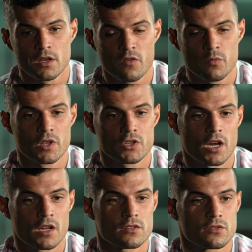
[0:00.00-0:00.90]
He gave me the
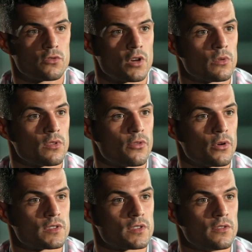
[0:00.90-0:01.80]
chance to train with the
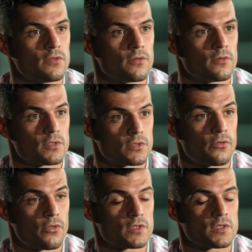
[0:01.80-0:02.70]
first
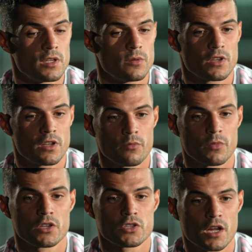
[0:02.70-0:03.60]
team. He gave
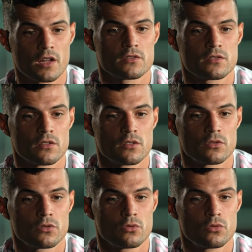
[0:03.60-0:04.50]
me the chance
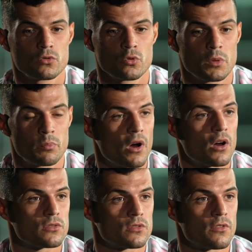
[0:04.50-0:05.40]
to be
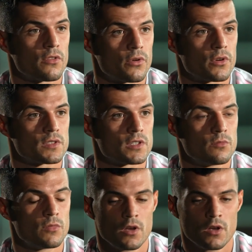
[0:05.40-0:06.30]
part of the first
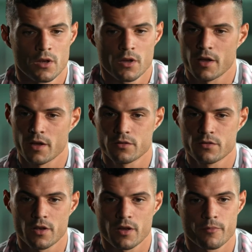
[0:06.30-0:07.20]
team,
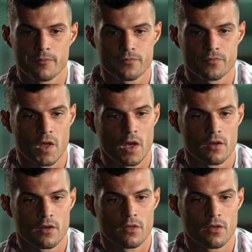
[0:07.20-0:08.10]
and
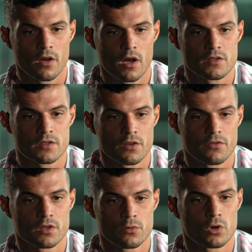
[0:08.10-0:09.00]
yeah, the
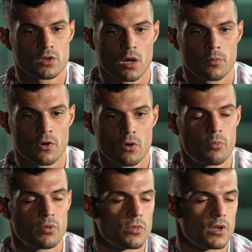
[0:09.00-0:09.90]
under-17 World Cup
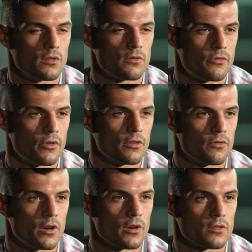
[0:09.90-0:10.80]
opened me very,
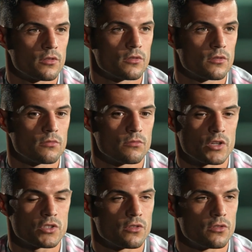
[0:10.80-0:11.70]
very
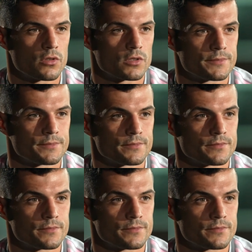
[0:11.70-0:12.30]
much the doors.